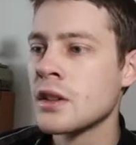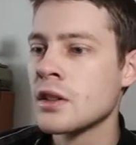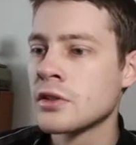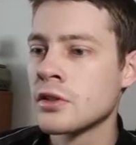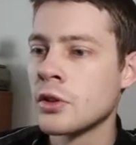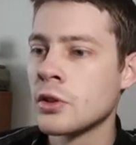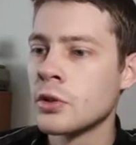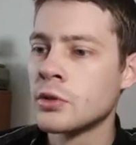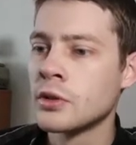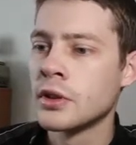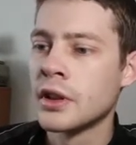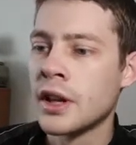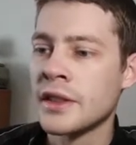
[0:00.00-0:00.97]
So
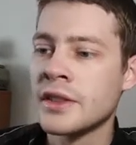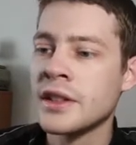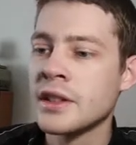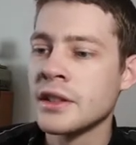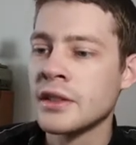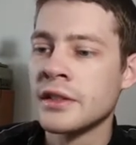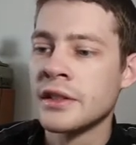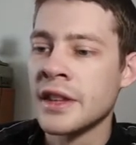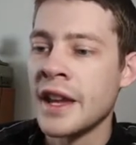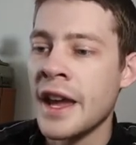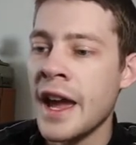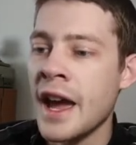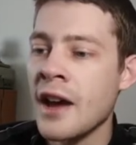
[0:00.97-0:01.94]
I think
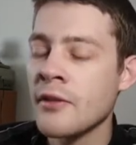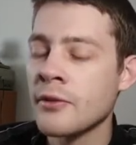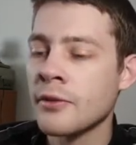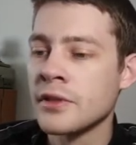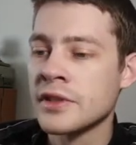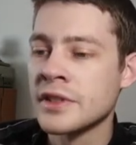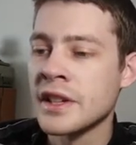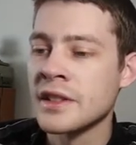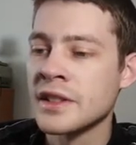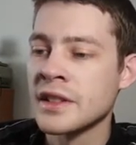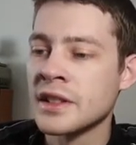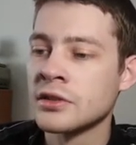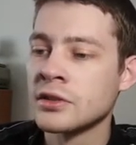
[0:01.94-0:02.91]
they have set
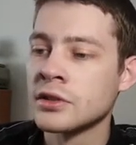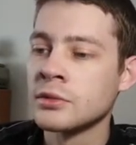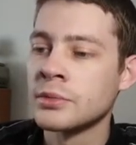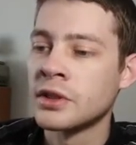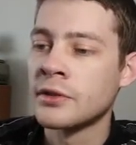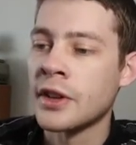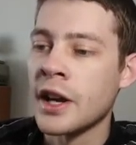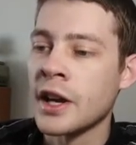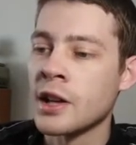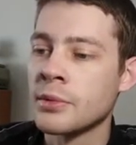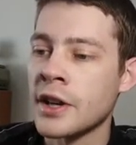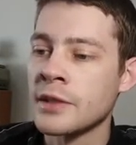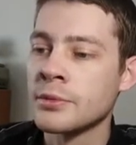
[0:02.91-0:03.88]
this at a little bit of a
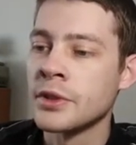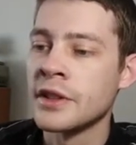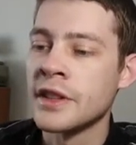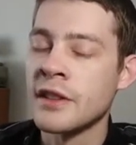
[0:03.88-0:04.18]
higher price point.